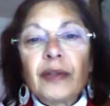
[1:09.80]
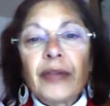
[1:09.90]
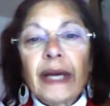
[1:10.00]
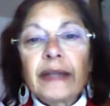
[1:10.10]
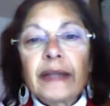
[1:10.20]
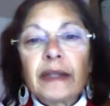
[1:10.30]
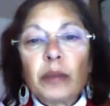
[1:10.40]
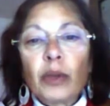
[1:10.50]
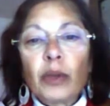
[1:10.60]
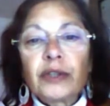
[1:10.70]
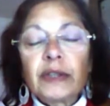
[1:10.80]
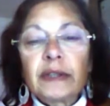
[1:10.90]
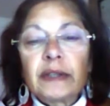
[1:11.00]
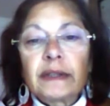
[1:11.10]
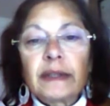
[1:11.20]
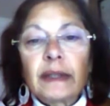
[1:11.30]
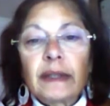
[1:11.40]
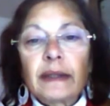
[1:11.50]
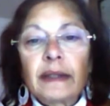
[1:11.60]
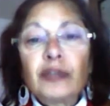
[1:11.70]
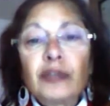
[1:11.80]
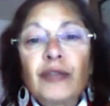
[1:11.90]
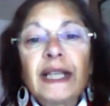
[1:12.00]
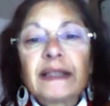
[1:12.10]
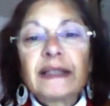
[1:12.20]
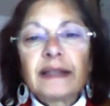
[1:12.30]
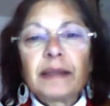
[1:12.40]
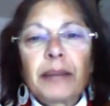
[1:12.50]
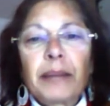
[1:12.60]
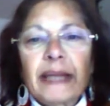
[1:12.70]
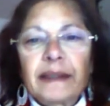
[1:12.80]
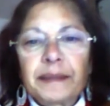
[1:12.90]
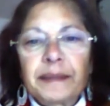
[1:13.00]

that he wasn't, uh, his feelings didn't matter.